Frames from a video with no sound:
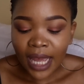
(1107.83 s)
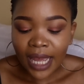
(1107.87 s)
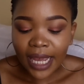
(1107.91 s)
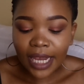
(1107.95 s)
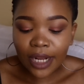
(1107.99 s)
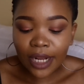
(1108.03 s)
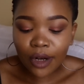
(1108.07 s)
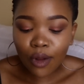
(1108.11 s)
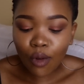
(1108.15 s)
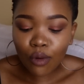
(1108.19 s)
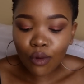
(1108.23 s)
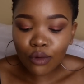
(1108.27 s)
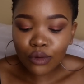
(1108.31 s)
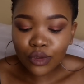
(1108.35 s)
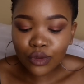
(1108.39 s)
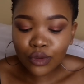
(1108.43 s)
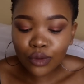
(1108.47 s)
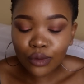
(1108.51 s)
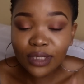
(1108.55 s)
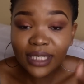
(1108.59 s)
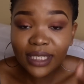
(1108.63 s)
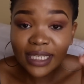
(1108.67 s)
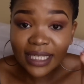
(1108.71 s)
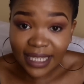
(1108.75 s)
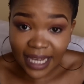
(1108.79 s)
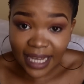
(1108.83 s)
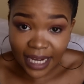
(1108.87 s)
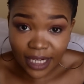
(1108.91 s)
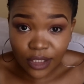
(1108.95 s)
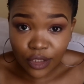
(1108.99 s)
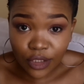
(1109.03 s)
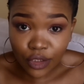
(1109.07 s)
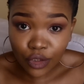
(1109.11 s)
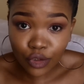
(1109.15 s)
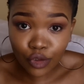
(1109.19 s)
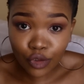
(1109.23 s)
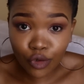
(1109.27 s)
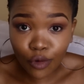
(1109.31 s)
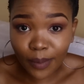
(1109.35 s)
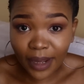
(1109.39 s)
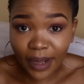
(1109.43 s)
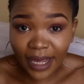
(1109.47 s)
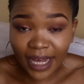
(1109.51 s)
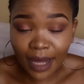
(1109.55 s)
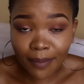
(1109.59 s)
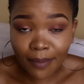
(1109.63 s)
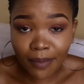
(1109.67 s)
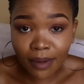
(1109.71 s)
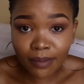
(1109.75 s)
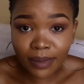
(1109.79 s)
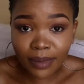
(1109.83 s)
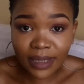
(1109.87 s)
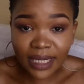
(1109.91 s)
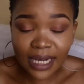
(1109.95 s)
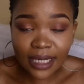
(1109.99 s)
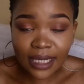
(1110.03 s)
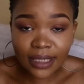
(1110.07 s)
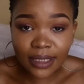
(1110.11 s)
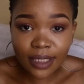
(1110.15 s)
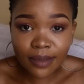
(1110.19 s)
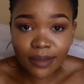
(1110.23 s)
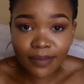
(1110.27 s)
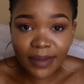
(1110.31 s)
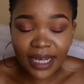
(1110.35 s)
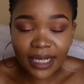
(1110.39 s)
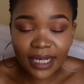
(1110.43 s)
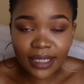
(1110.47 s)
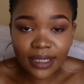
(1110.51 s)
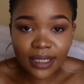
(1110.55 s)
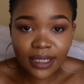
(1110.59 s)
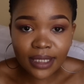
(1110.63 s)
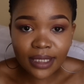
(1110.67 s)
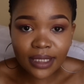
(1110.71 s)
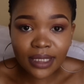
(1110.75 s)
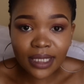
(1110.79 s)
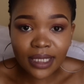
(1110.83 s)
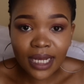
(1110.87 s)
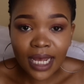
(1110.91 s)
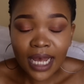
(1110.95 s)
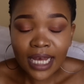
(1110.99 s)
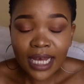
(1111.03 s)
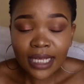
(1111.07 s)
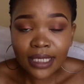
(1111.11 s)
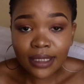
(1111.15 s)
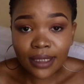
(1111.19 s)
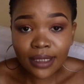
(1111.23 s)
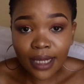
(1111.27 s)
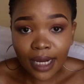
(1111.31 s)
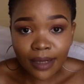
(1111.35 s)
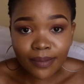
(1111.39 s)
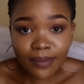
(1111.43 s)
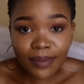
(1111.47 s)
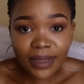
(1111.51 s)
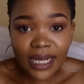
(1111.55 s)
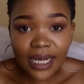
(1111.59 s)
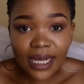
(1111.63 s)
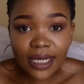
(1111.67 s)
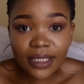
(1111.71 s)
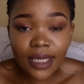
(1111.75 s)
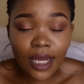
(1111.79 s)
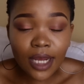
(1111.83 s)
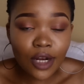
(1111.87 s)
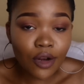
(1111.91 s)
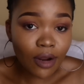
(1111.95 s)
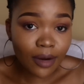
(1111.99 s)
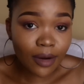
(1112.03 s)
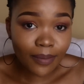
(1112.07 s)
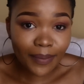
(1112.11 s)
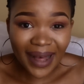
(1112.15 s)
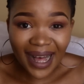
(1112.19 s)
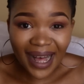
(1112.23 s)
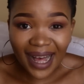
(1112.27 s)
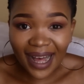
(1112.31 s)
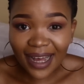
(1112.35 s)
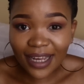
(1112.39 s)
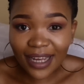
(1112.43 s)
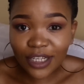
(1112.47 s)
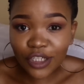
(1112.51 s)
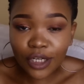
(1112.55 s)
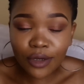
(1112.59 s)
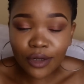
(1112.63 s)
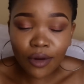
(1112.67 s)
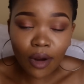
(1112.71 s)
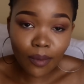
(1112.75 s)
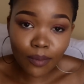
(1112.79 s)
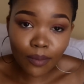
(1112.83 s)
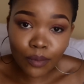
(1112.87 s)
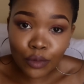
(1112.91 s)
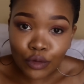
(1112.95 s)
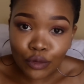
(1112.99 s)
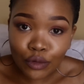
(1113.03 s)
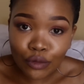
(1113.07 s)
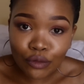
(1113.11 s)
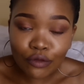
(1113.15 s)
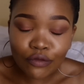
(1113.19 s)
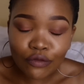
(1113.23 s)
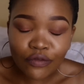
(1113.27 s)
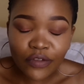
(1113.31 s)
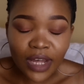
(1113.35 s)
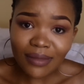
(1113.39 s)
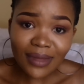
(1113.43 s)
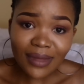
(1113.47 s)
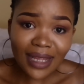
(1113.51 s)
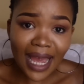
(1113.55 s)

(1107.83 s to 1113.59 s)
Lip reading: It also sets your makeup in place and makes it stay in place and not budge and not move.